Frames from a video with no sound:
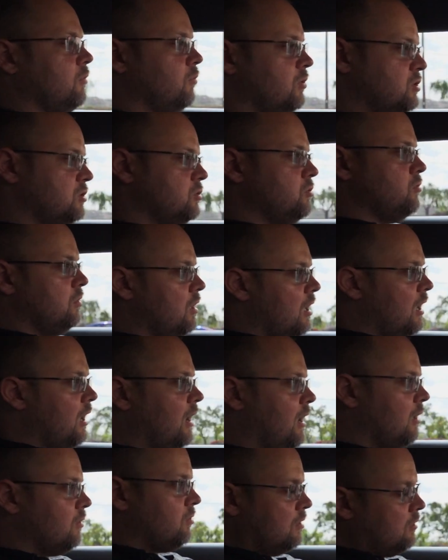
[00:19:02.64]
then once you do
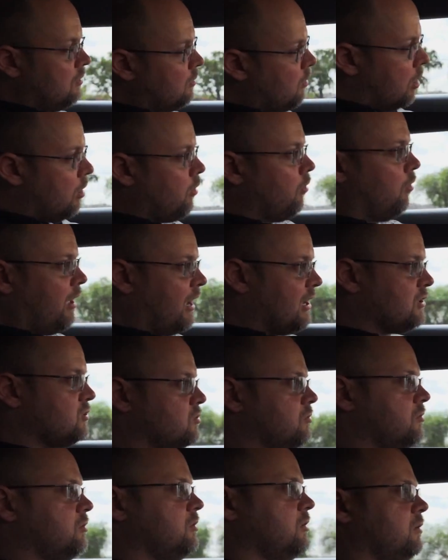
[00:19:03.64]
that, then the car will
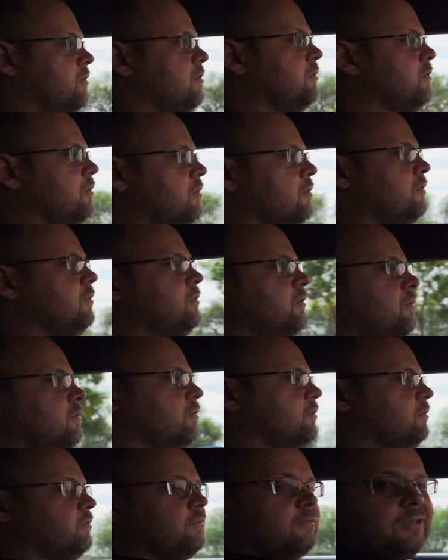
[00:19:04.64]
actually
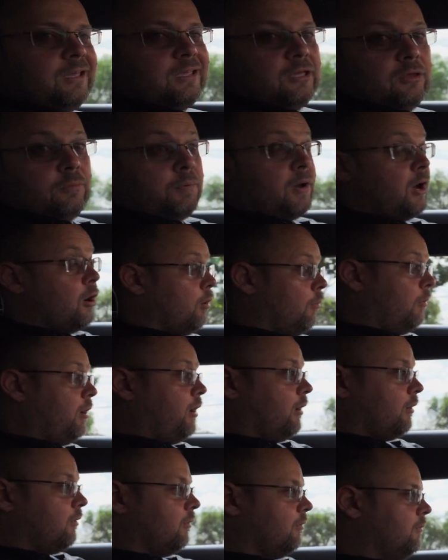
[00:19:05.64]
get you the power
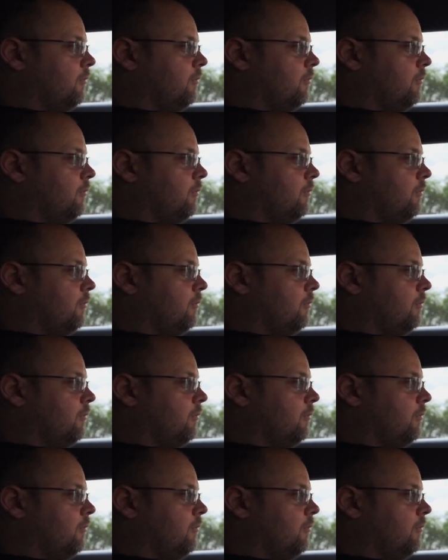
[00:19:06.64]
back.